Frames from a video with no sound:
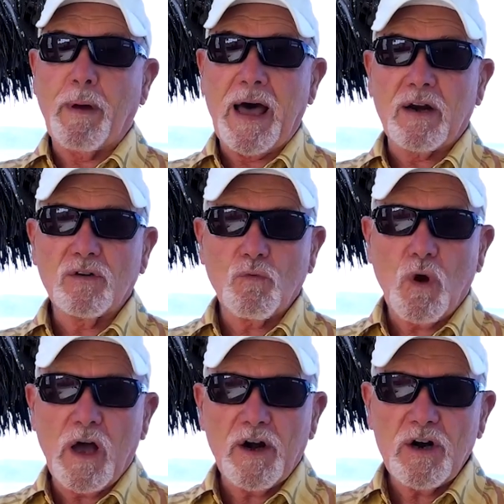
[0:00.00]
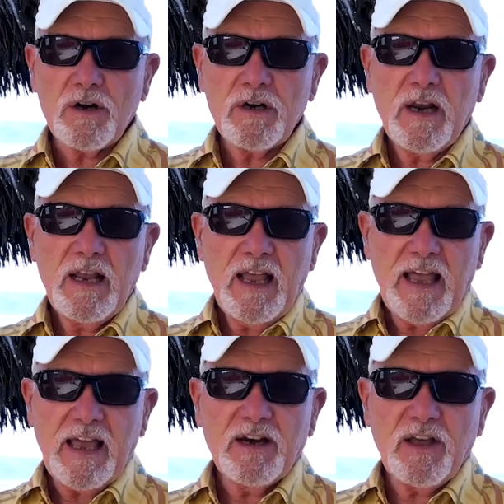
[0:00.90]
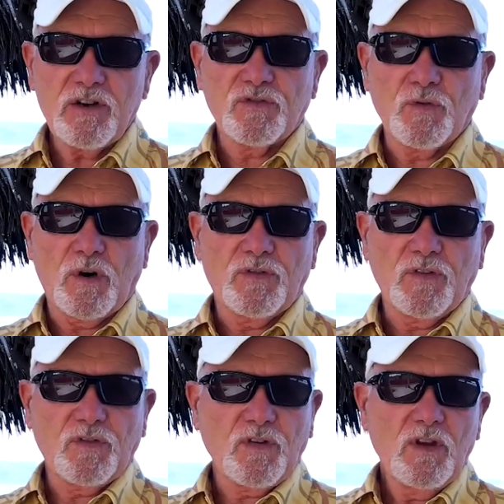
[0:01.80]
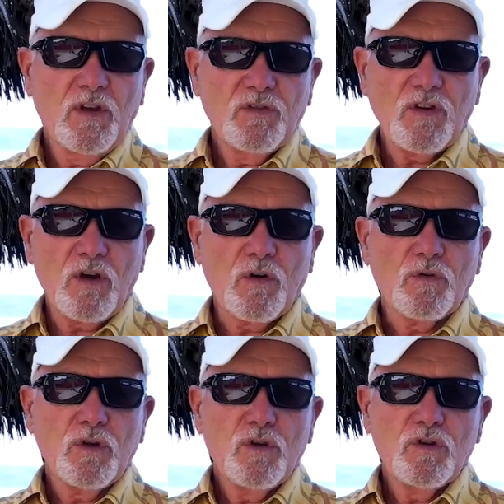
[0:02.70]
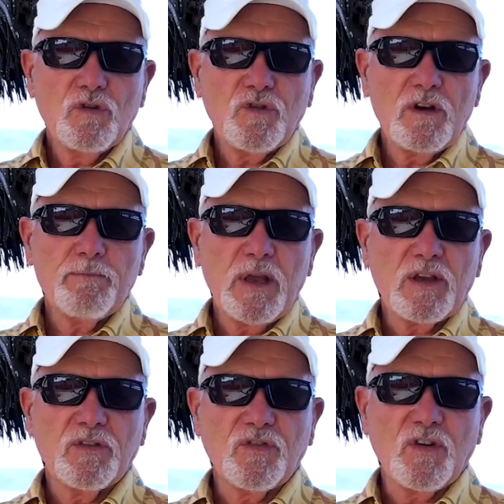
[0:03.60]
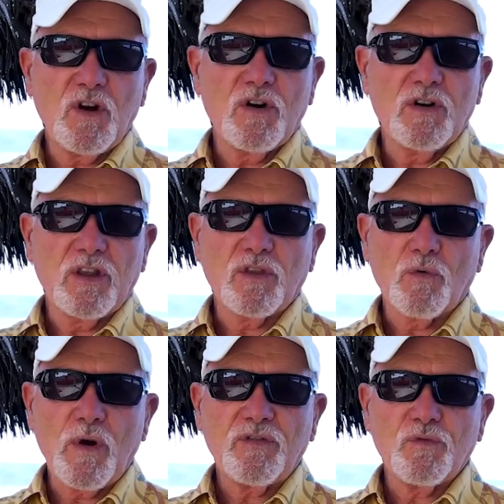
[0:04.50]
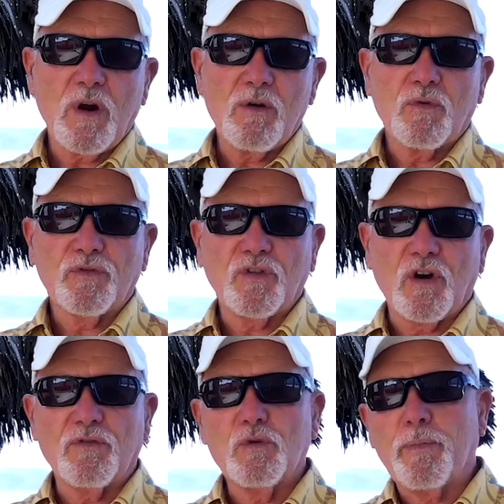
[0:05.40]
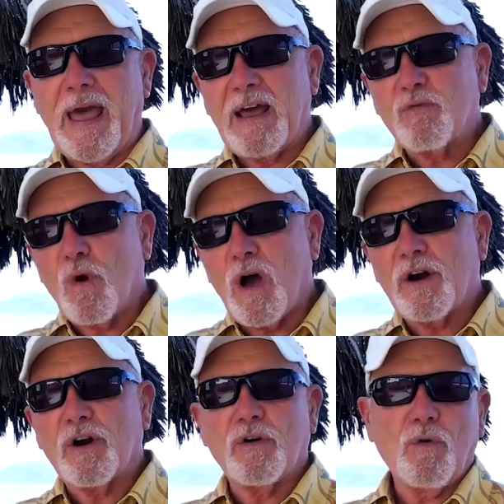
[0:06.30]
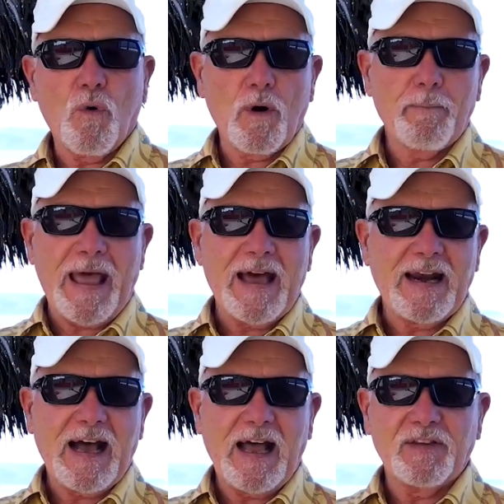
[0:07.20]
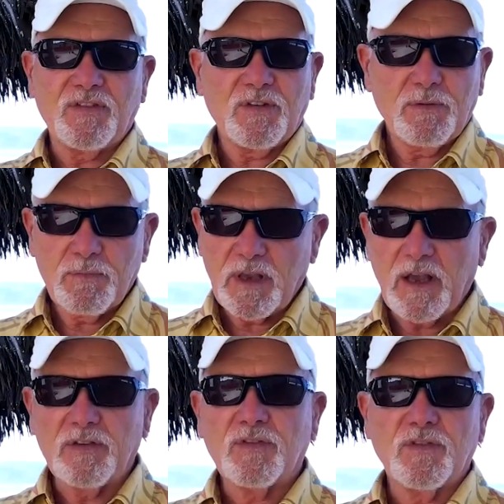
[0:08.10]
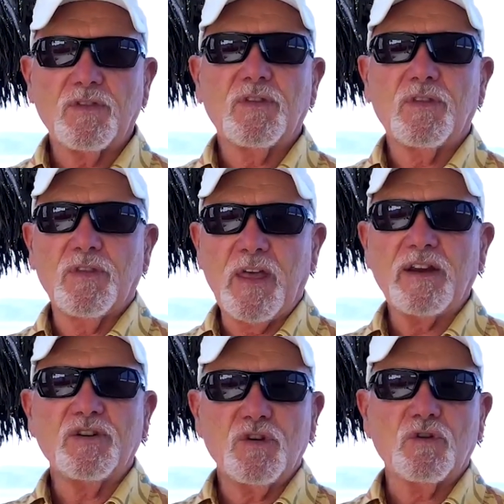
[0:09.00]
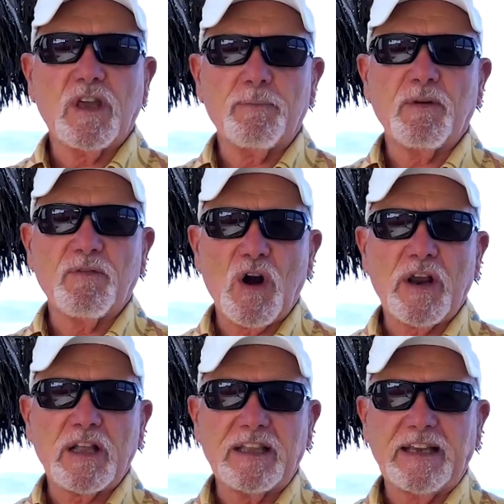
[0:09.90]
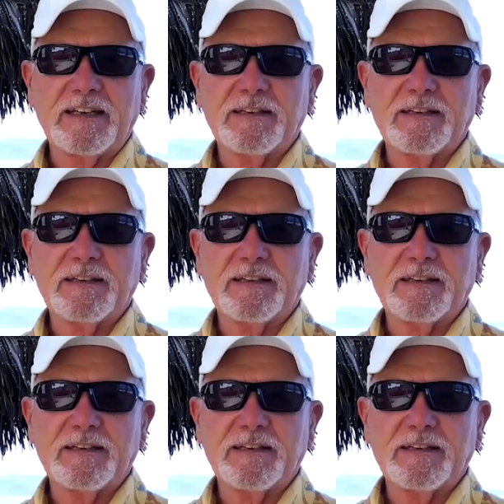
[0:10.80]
bottled water and other sources. So you shouldn't be concerned that the restaurant will serve you bad water or bad ice, because they too keep it very clean.